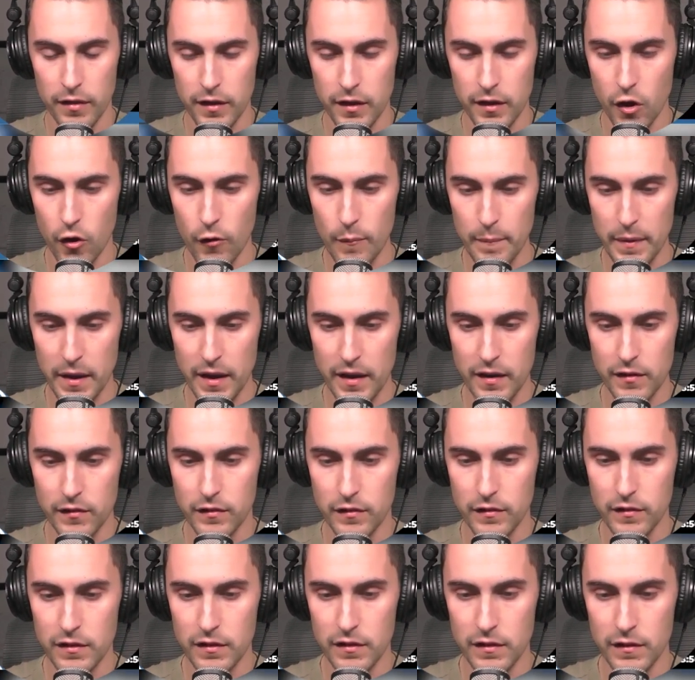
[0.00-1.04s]
the
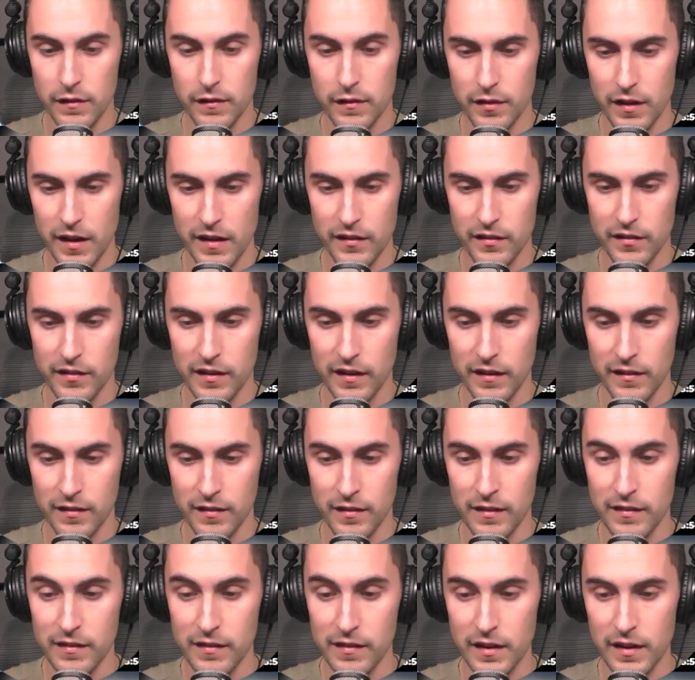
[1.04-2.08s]
homepage D/sex in
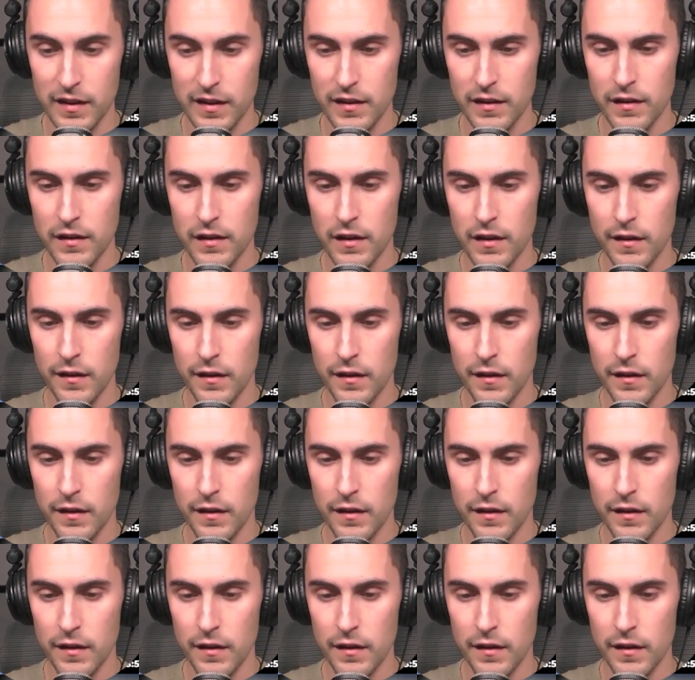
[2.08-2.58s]
the city,